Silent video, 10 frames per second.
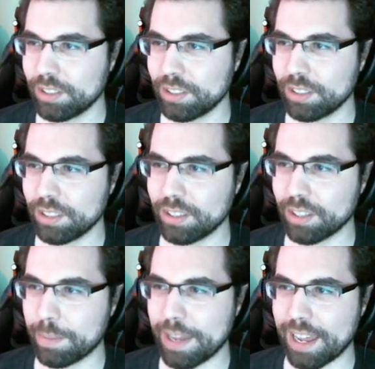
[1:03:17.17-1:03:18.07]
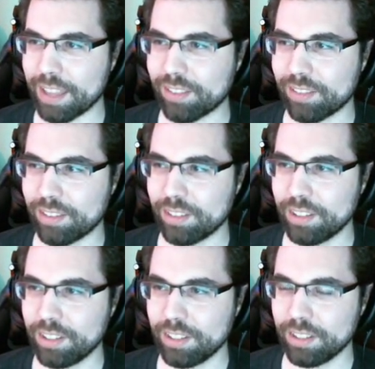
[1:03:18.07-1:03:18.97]
in the past
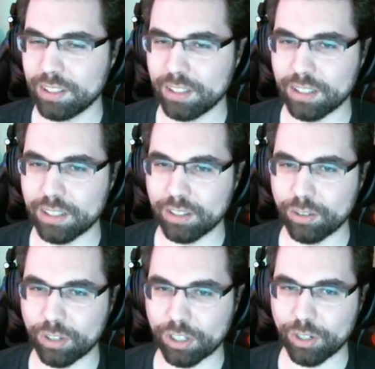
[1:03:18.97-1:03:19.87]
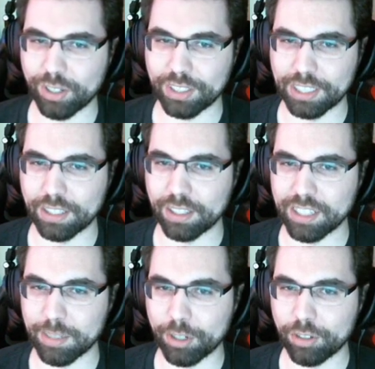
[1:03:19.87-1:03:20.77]
or currently in the
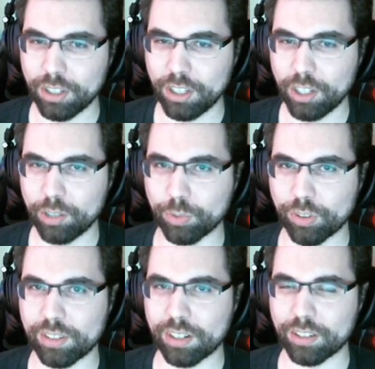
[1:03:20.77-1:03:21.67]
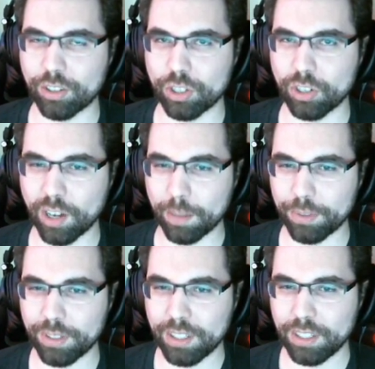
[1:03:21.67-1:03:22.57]
demo will start to show up.
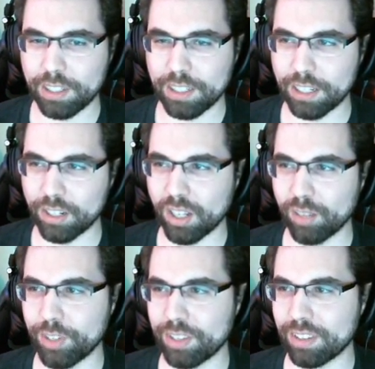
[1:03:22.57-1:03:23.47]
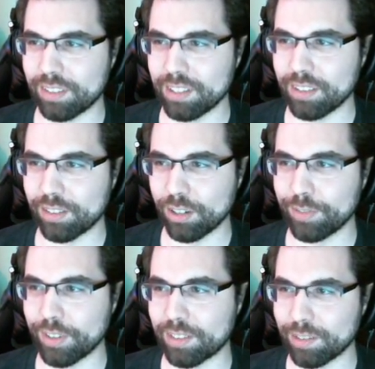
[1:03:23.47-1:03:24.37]
And all of this is in
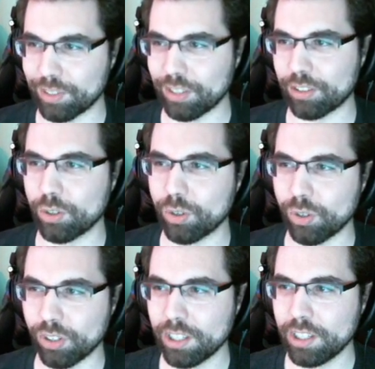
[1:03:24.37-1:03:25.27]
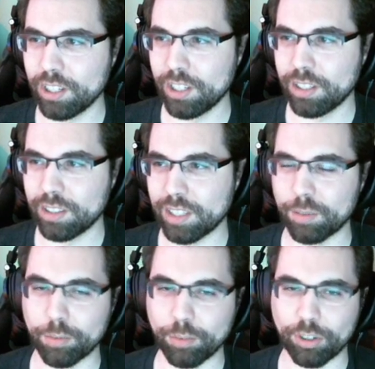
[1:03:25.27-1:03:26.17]
service of this goal that
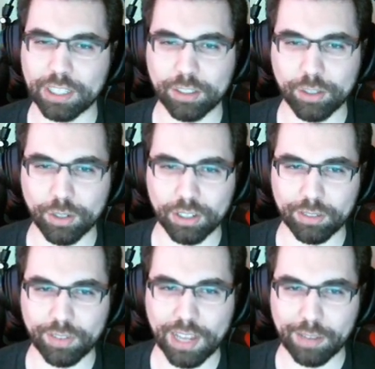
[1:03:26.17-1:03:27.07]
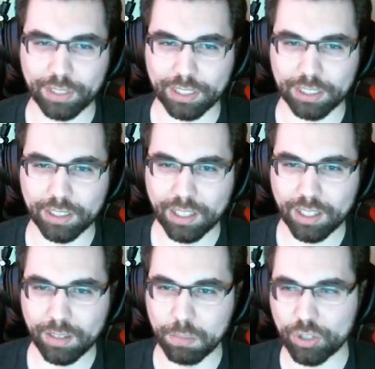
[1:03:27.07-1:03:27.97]
we're working toward of having
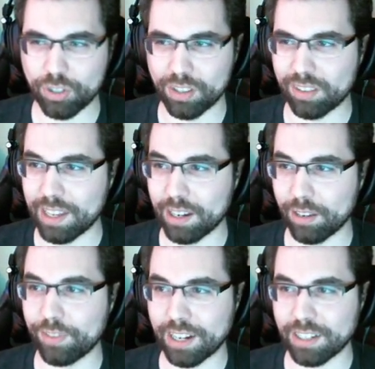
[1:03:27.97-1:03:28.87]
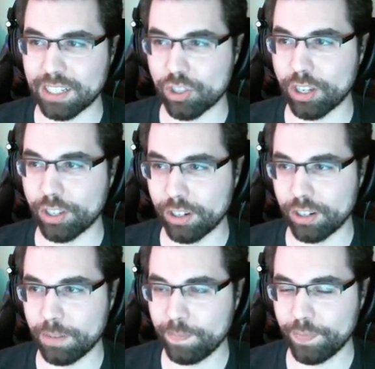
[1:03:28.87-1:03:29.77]
missions that affect each
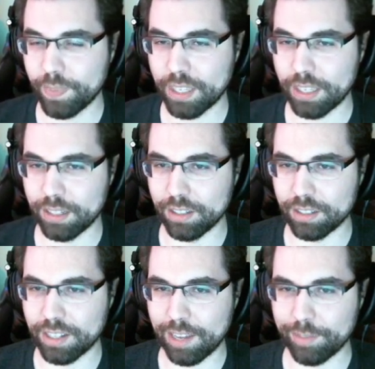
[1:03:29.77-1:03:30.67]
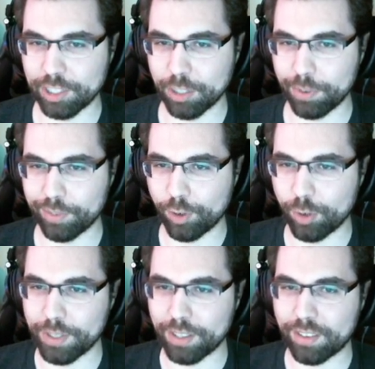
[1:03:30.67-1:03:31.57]
other and having your
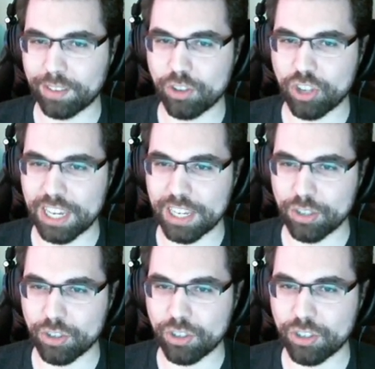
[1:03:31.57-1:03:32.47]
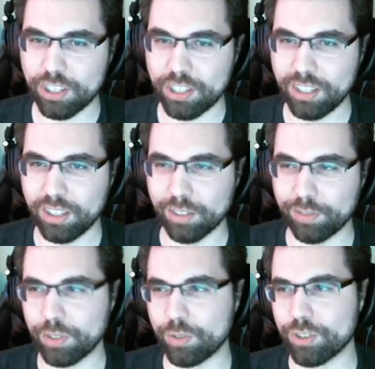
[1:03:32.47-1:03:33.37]
performance change the
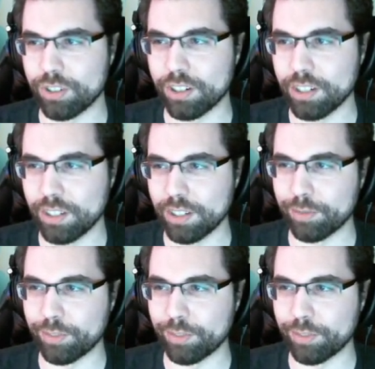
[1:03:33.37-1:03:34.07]
future of the